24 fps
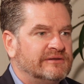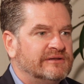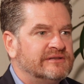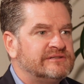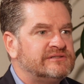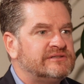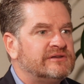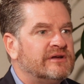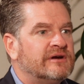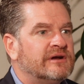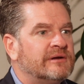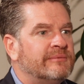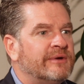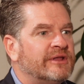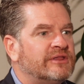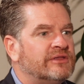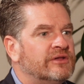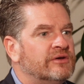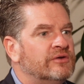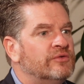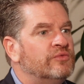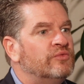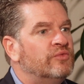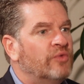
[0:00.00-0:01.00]
Let's talk about
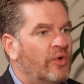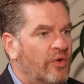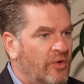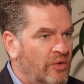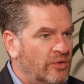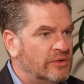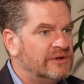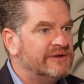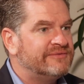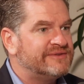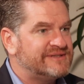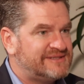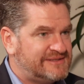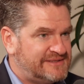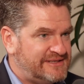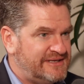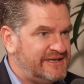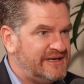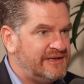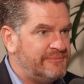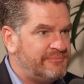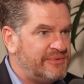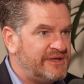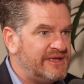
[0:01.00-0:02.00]
the role of a
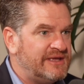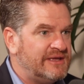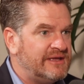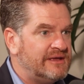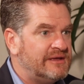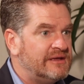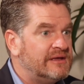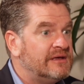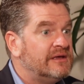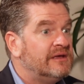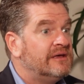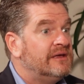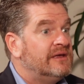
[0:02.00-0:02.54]
CDP